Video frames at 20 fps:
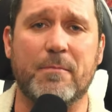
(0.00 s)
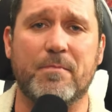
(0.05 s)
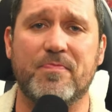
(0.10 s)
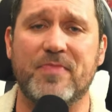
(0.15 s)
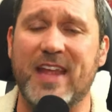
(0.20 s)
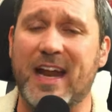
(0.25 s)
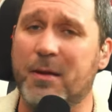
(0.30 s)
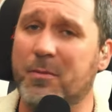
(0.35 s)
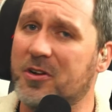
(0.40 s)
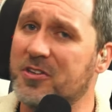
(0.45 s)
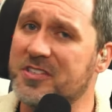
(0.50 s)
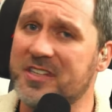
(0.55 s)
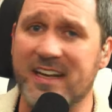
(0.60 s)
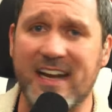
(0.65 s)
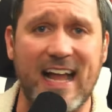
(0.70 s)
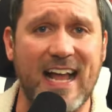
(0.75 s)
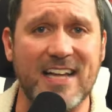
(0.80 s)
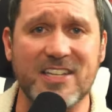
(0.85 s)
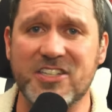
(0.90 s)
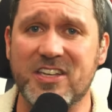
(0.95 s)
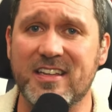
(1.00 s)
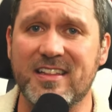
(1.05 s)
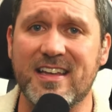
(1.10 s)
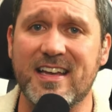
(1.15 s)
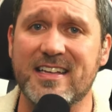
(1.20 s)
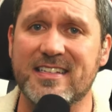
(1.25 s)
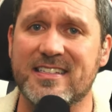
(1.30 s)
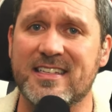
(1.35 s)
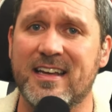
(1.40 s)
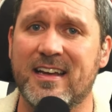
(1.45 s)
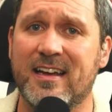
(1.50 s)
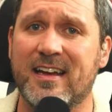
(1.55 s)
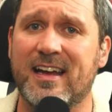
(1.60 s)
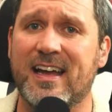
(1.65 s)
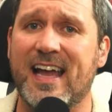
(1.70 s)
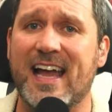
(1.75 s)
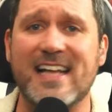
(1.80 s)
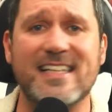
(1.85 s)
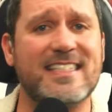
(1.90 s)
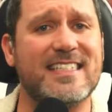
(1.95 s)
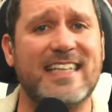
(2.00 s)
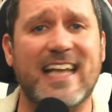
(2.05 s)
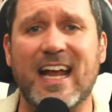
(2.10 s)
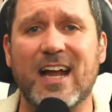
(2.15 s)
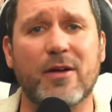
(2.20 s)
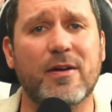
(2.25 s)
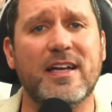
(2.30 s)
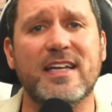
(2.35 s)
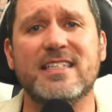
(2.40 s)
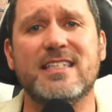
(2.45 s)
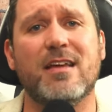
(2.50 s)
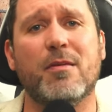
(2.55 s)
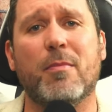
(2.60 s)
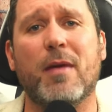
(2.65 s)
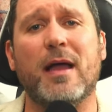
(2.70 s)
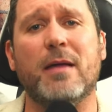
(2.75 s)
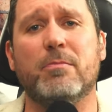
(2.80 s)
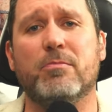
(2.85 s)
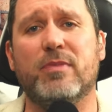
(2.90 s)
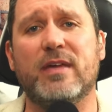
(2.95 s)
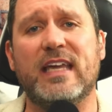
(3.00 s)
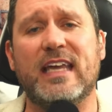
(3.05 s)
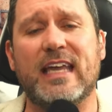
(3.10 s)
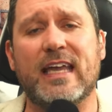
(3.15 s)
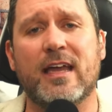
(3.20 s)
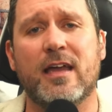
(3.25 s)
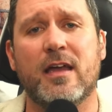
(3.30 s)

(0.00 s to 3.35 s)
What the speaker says: And I'm also going to ask you this, as scary as it might be,